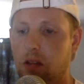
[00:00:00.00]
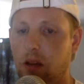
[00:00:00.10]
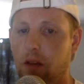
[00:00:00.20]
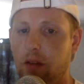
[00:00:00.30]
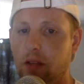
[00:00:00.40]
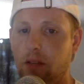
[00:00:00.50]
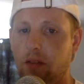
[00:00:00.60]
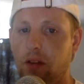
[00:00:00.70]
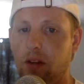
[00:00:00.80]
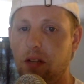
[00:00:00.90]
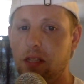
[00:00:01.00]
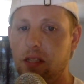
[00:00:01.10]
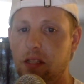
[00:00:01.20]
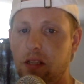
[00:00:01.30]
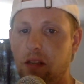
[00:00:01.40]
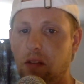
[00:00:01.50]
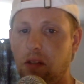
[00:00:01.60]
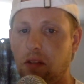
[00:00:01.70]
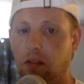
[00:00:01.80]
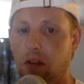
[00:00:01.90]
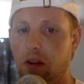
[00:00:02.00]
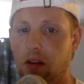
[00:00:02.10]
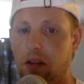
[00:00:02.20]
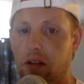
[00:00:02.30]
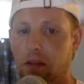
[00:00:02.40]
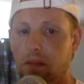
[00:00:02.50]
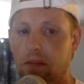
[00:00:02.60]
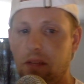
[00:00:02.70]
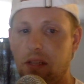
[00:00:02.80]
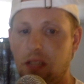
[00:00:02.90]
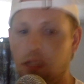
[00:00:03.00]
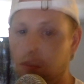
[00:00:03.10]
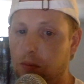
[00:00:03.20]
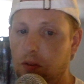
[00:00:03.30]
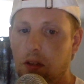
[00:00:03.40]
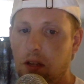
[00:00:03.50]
Everything's very easy. Everything's very accessible.